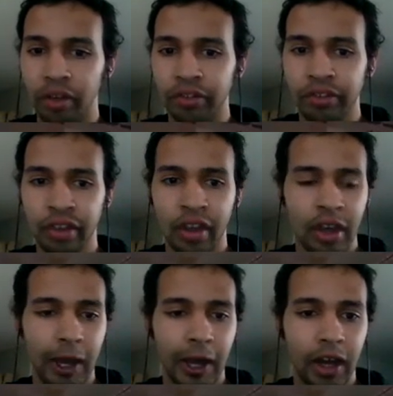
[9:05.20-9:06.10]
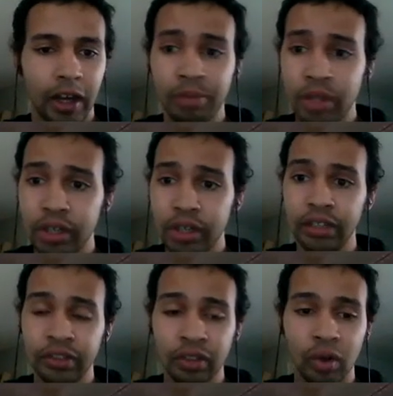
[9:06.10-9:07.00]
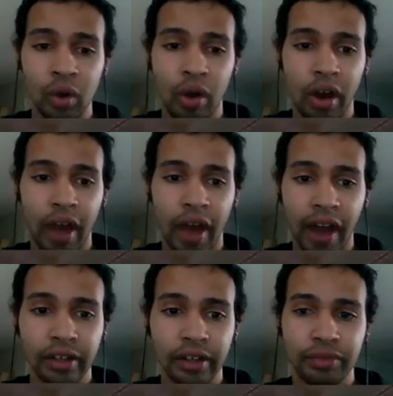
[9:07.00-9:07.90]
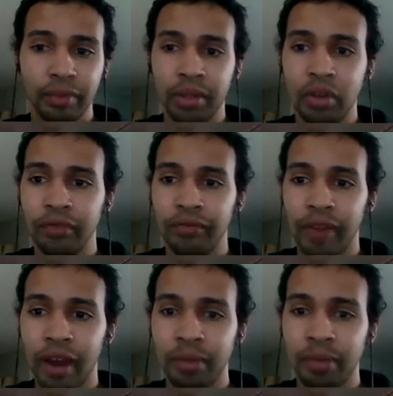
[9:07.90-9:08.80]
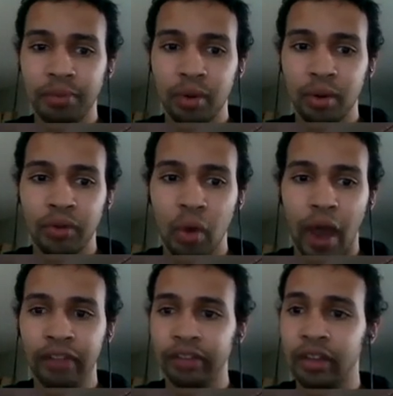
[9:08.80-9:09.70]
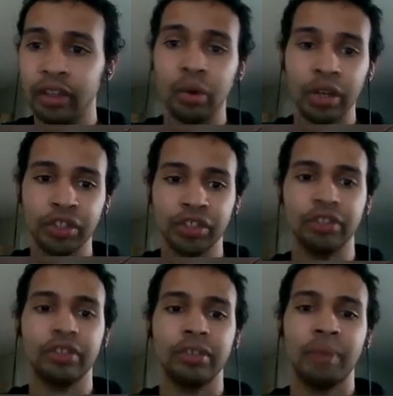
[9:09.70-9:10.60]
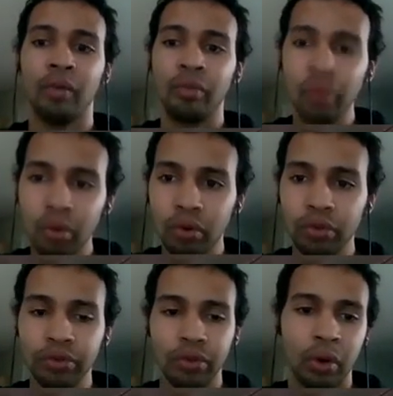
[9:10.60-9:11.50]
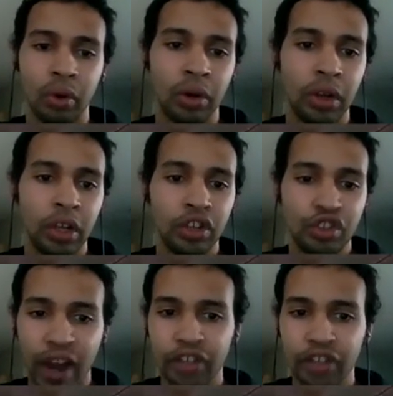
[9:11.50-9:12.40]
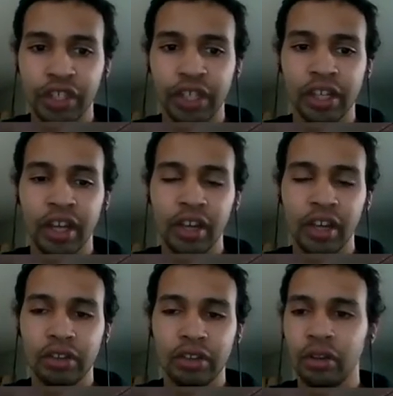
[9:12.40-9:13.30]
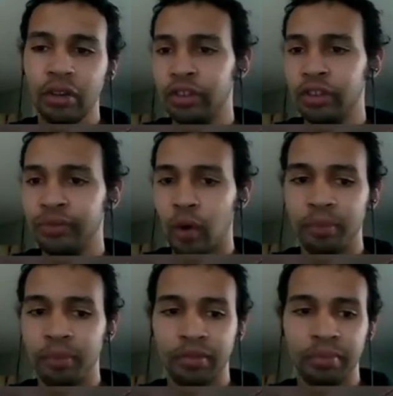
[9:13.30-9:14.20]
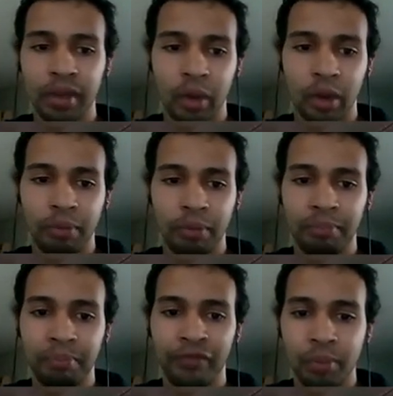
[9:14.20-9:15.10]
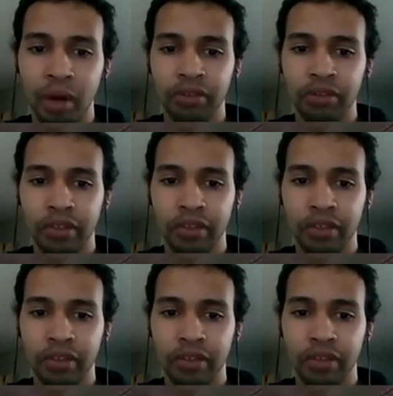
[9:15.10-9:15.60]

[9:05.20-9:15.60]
else? Community is still active. I mean, you can find people if you ask any questions about rules or strategy. You can go into these forums, make a quick few posts,